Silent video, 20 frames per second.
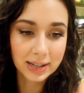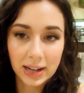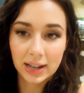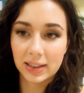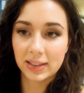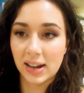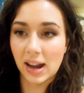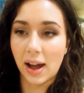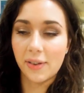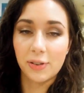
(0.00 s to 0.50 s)
to
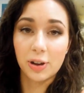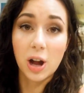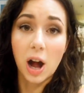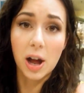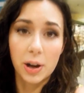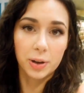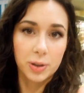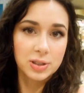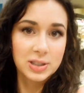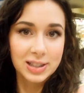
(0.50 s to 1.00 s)
get the
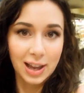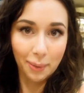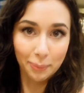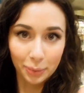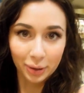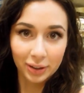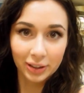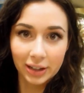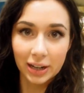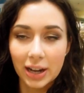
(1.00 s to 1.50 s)
avocados
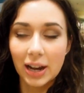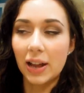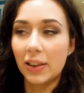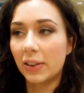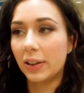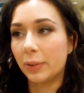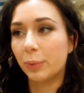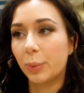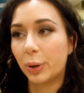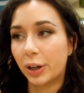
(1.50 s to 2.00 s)
separately,
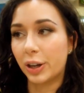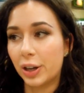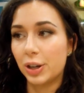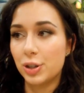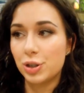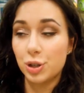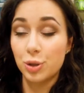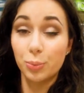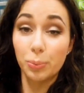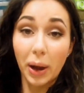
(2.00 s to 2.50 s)
and then we're
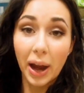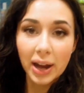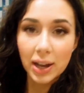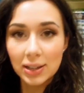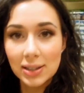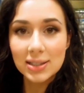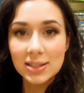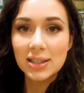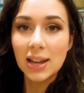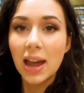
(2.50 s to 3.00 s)
gonna do
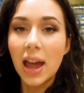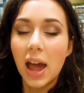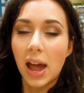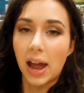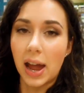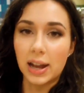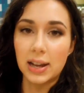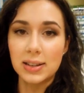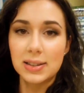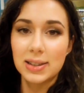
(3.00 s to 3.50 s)
rice
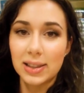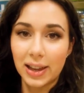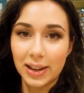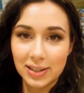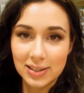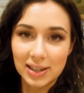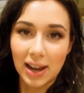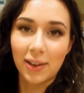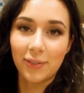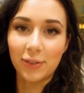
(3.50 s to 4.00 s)
and sliced